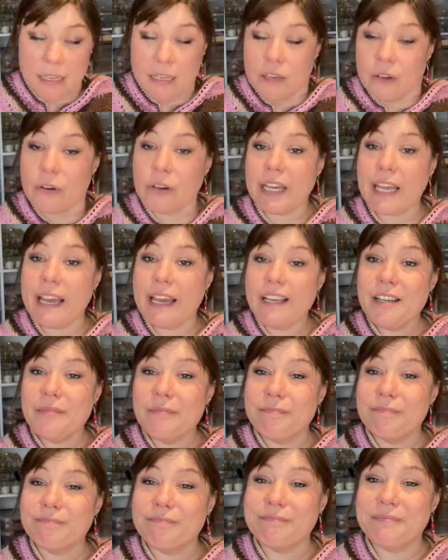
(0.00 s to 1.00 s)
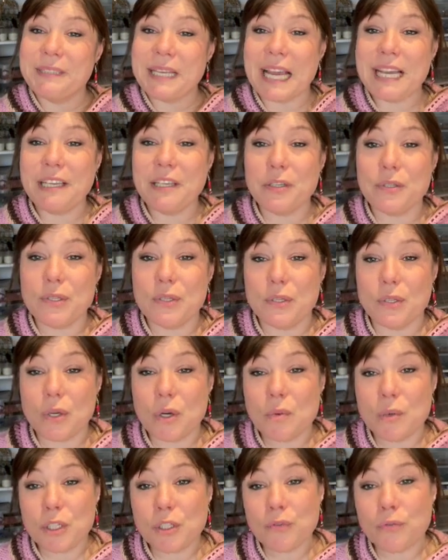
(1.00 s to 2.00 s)
Okay, thank you
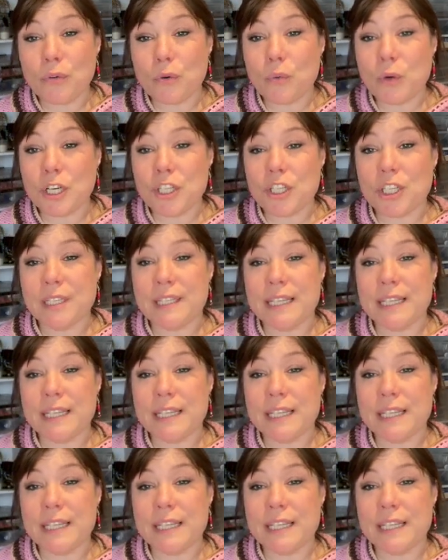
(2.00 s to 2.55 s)
so much for watching.